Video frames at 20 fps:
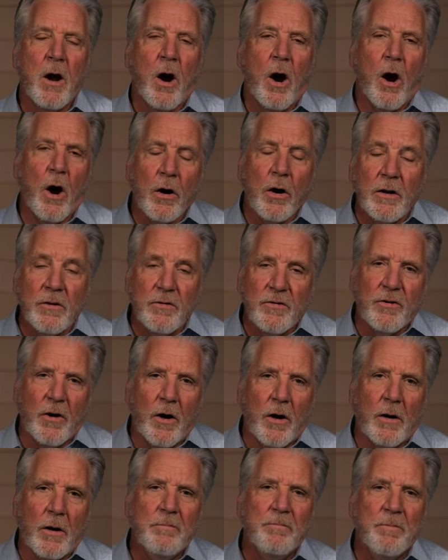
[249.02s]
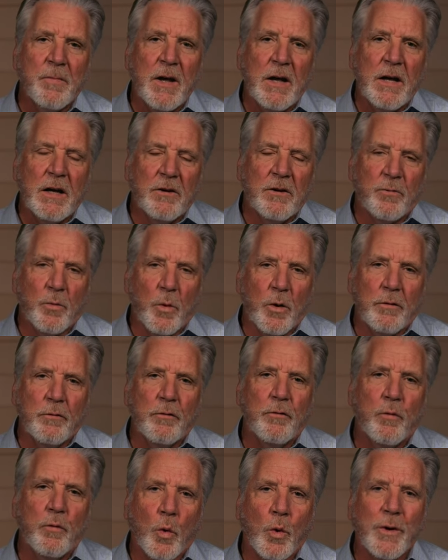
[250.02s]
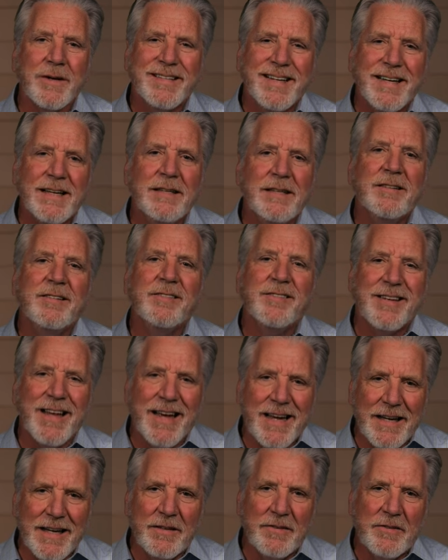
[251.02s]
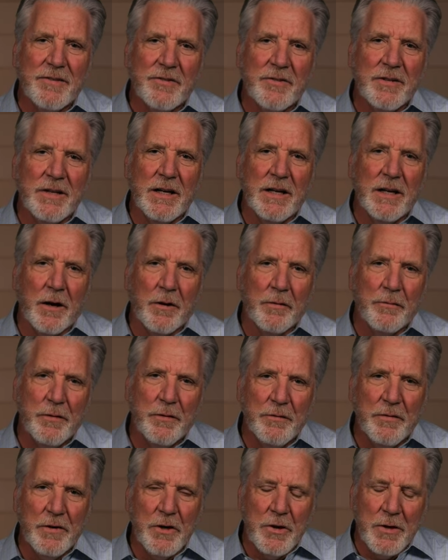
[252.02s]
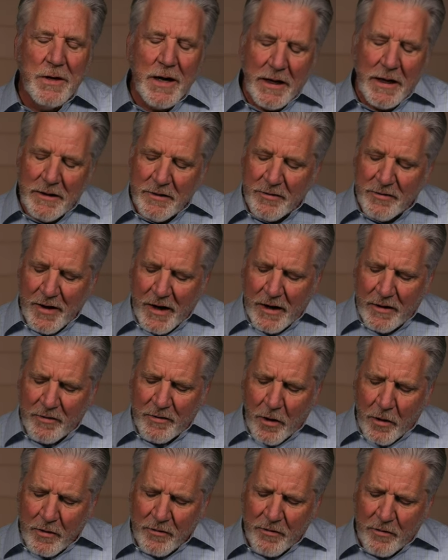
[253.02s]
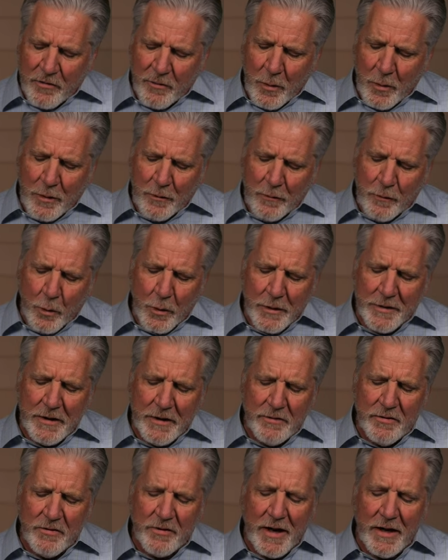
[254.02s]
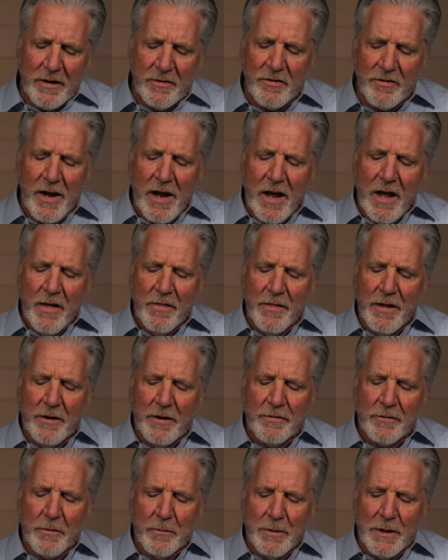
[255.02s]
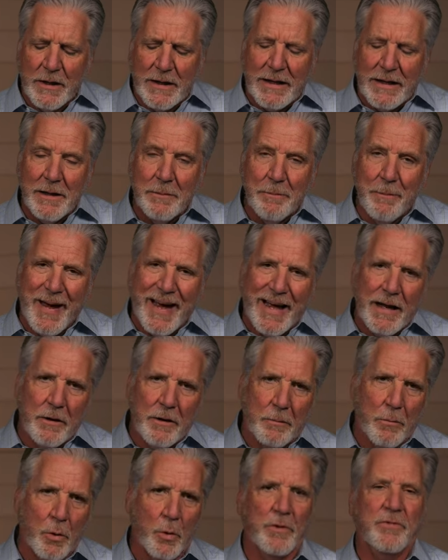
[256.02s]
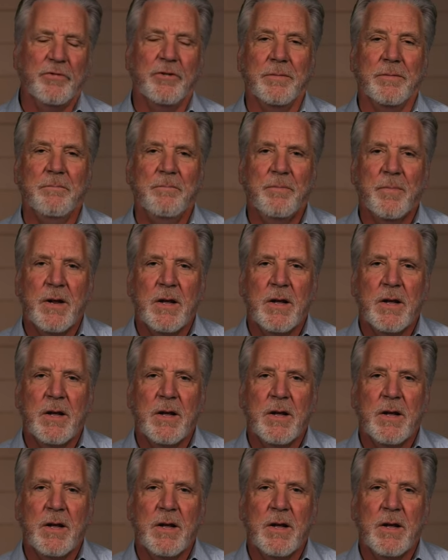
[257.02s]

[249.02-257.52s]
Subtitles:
Arkansas is one of 14 states in our 50 United States. Arkansas is one of 14 states that have completely banned abortion.